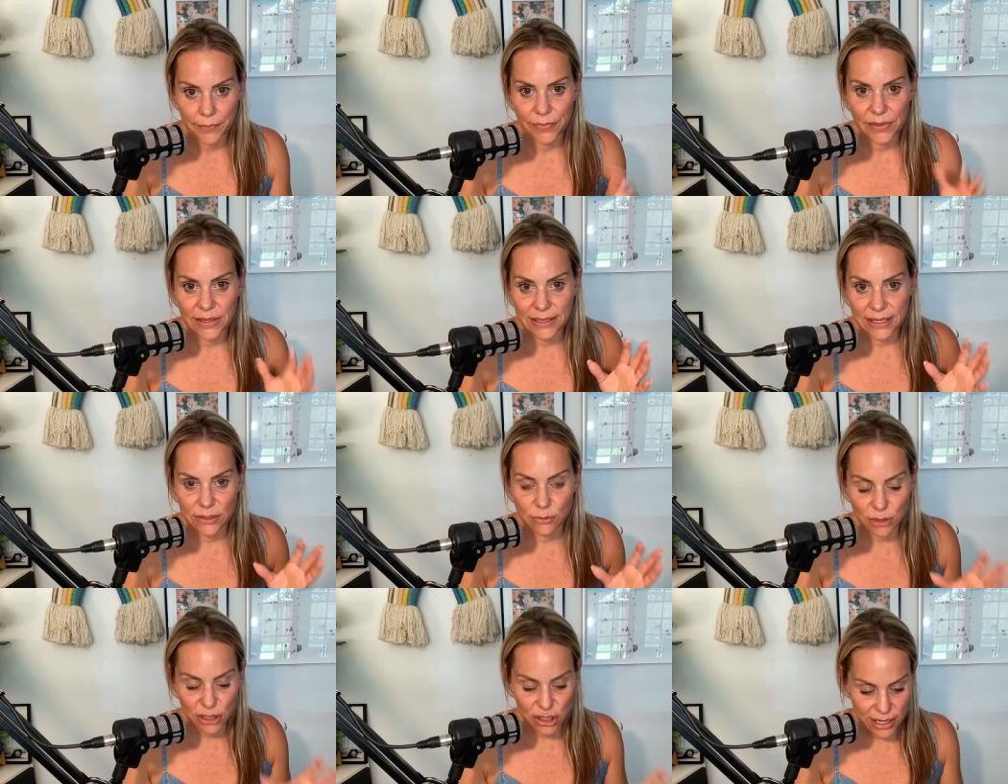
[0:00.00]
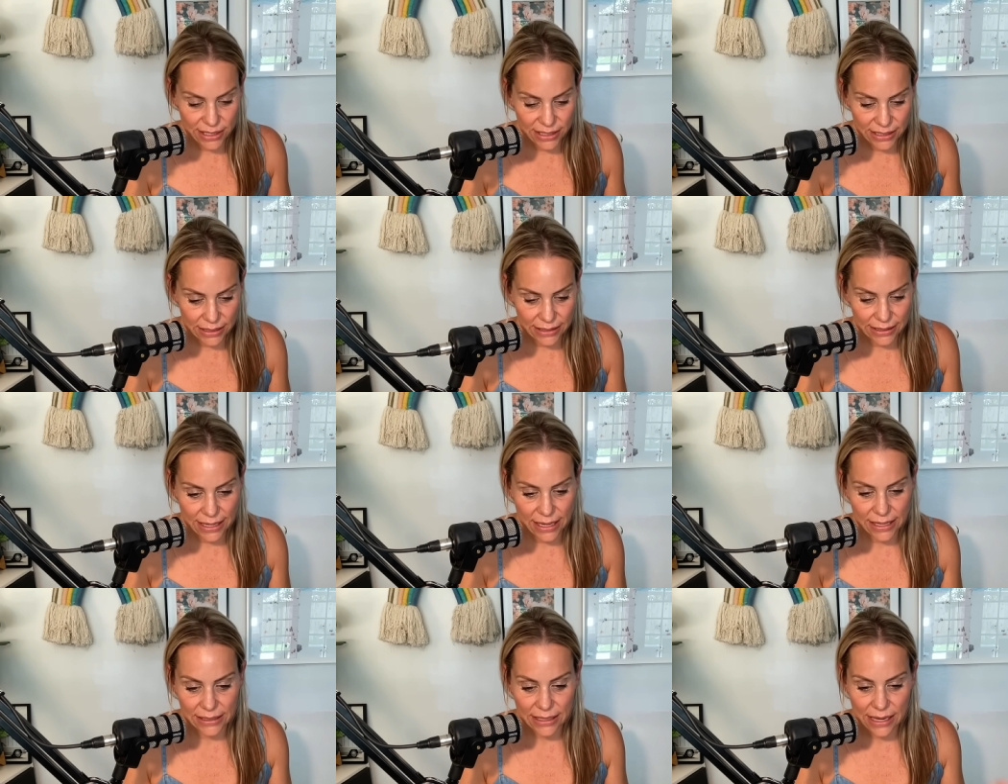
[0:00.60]
This is what Justin
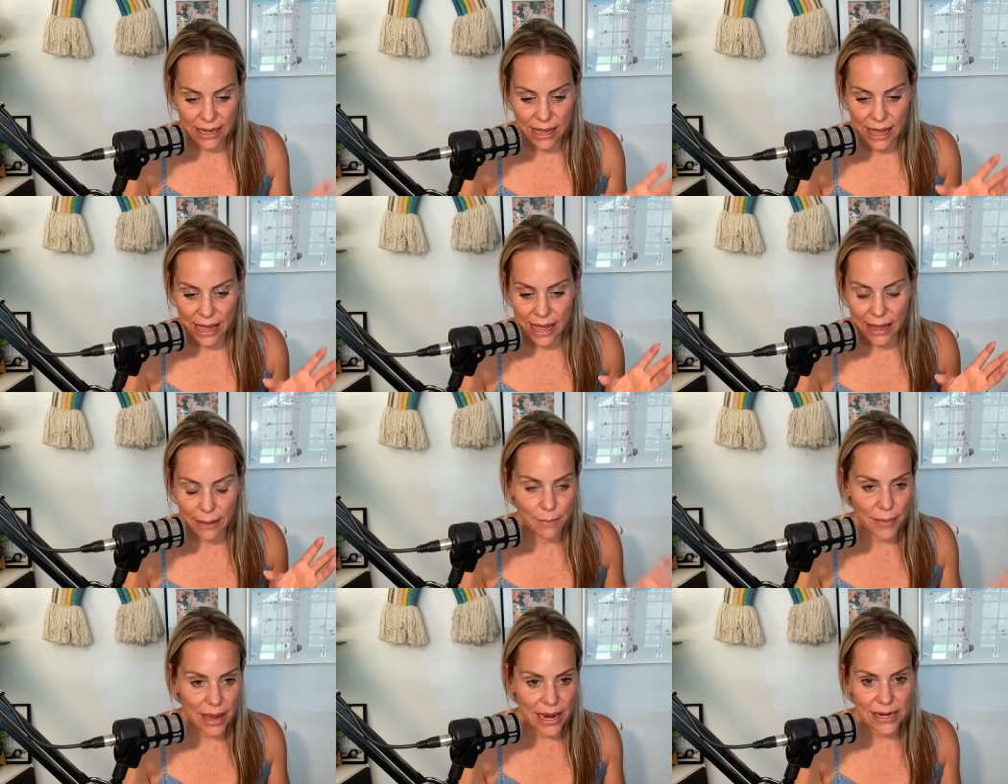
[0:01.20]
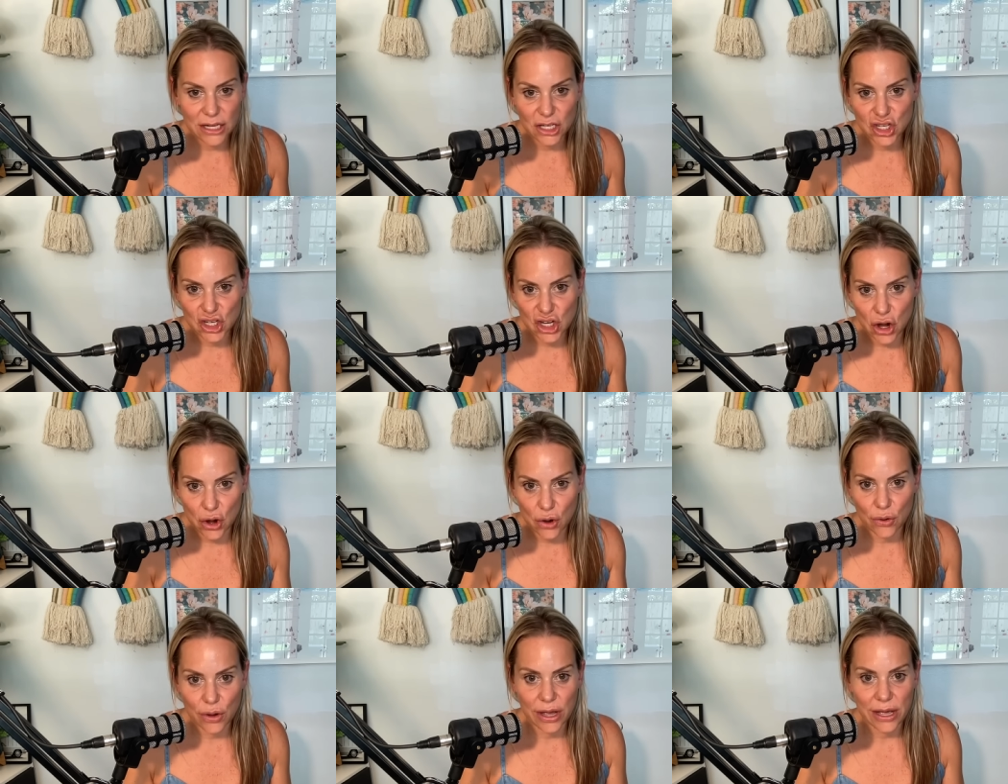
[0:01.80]
says. I made a
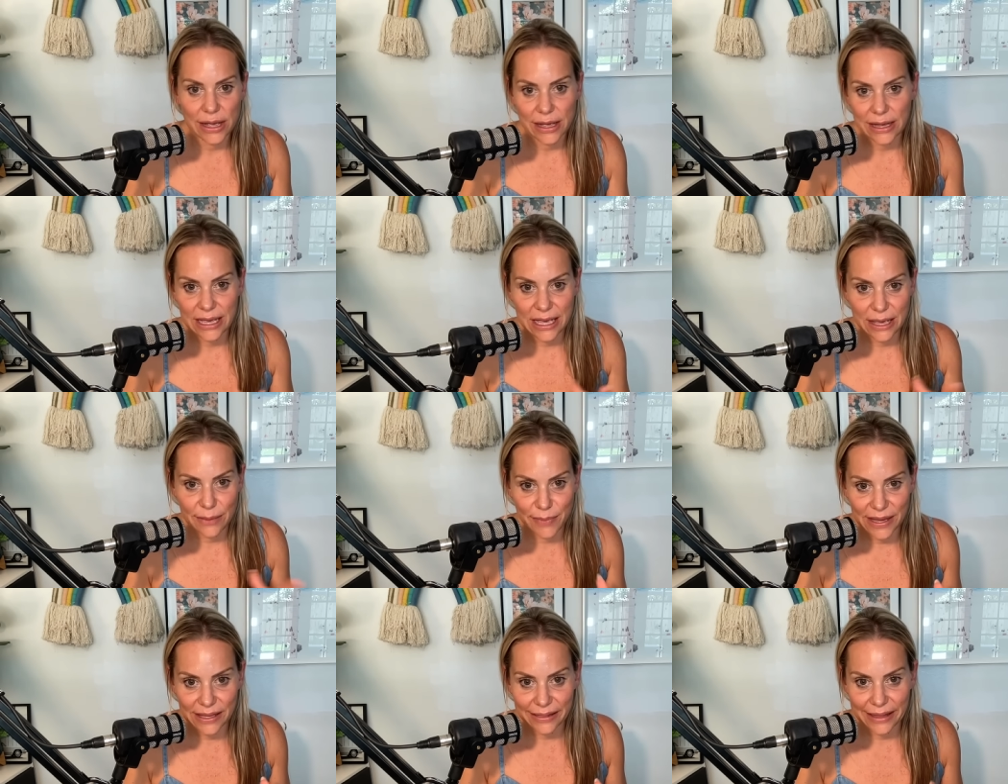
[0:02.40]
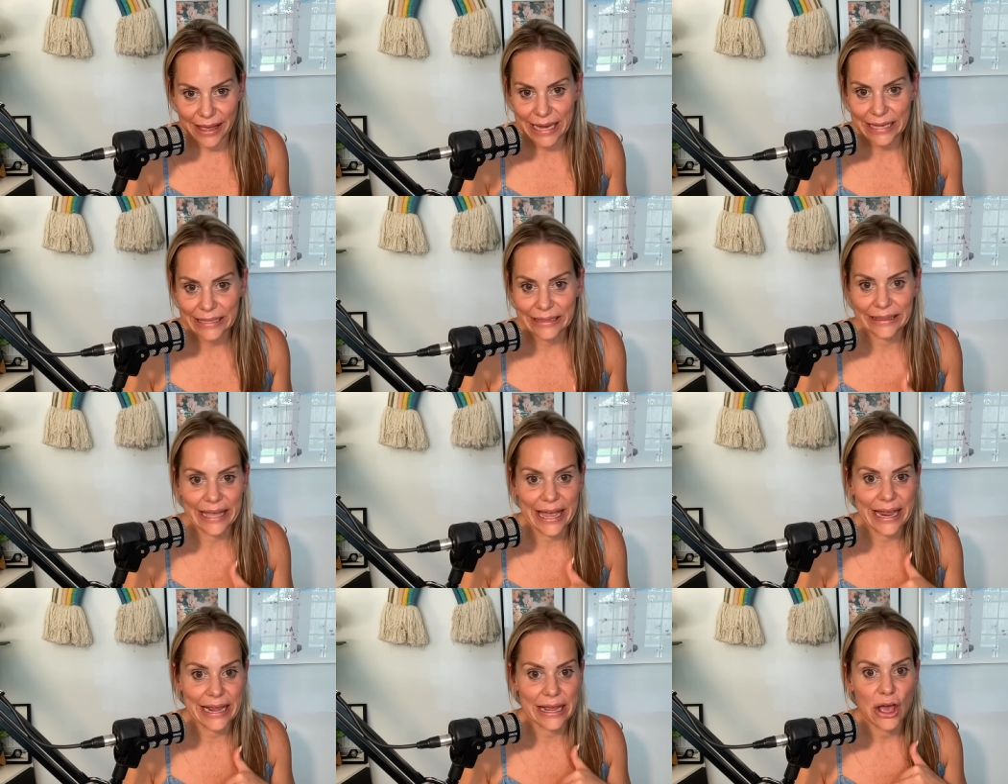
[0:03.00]
joke, keeping light,
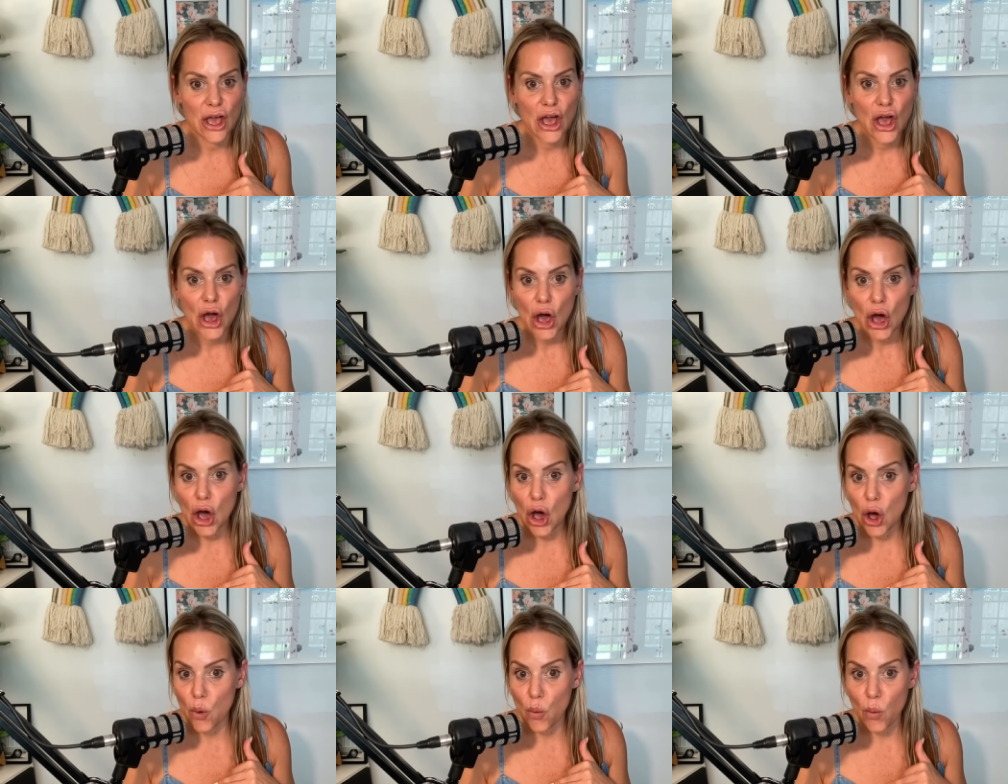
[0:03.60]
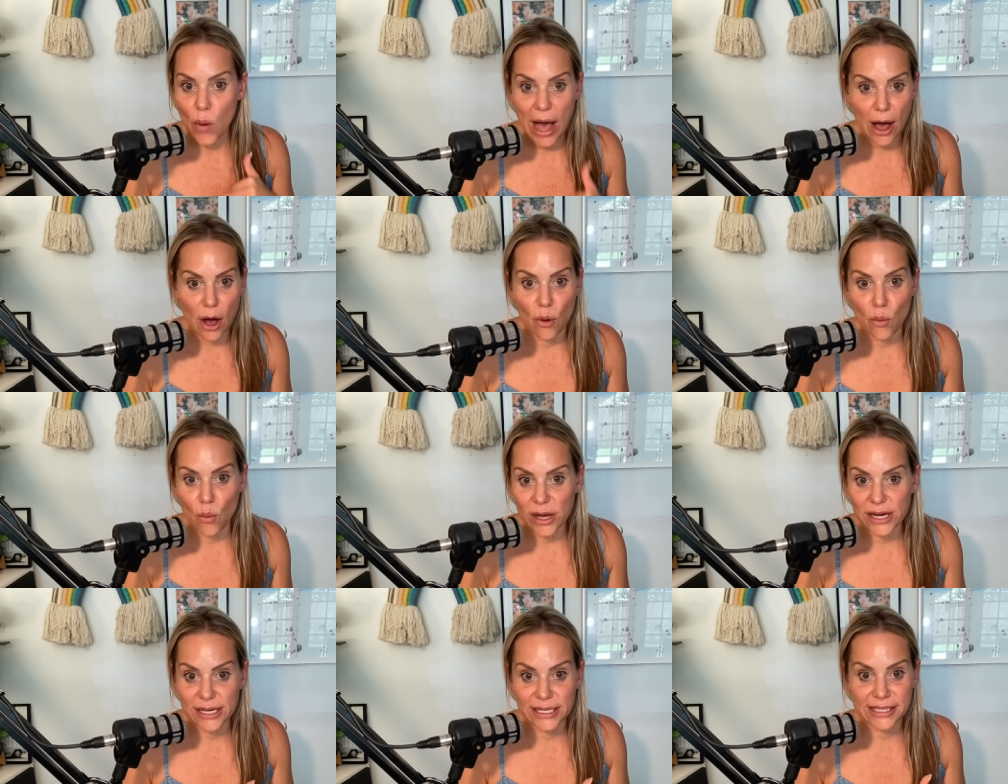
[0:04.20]
like, oh, wow,
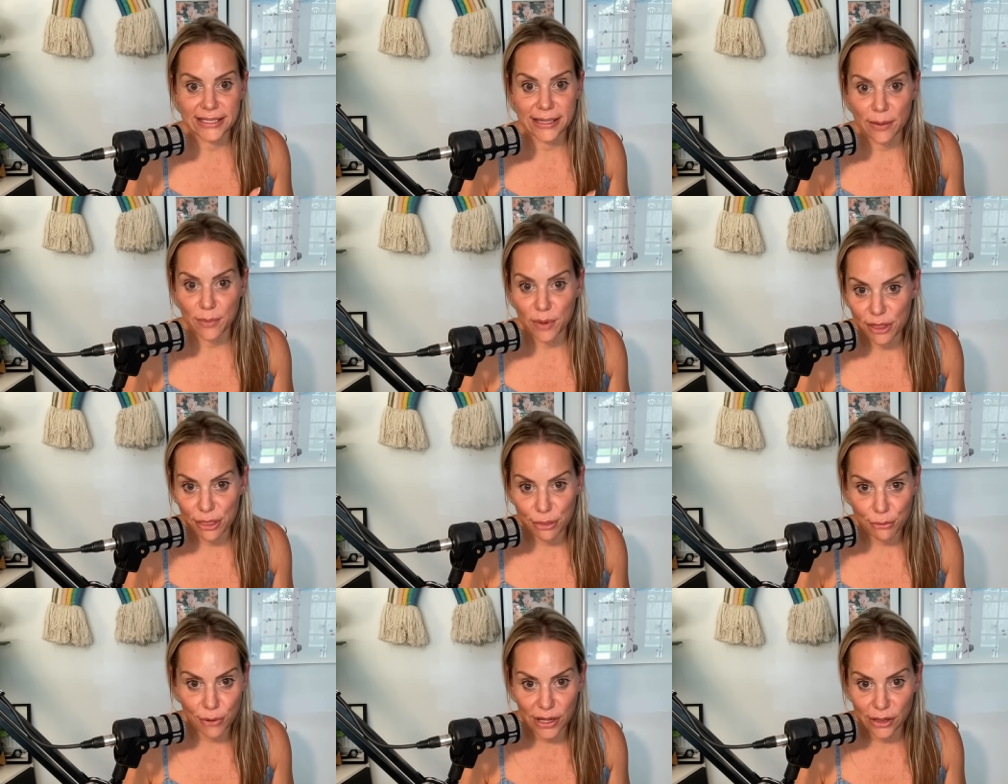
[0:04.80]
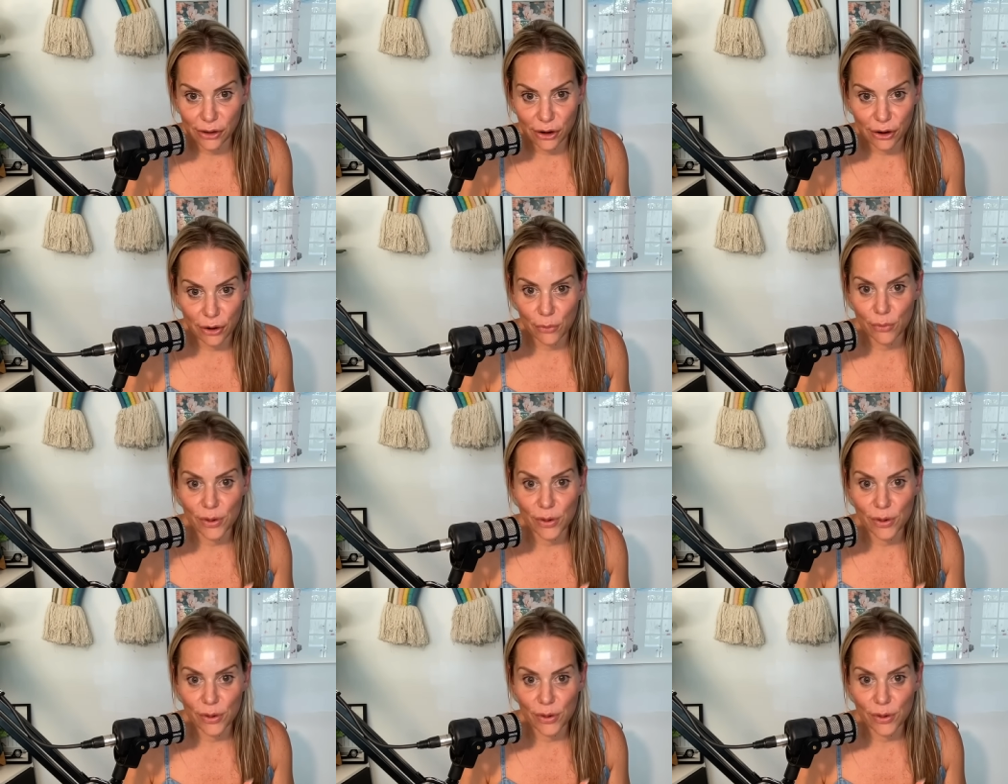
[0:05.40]
what a summer thriller.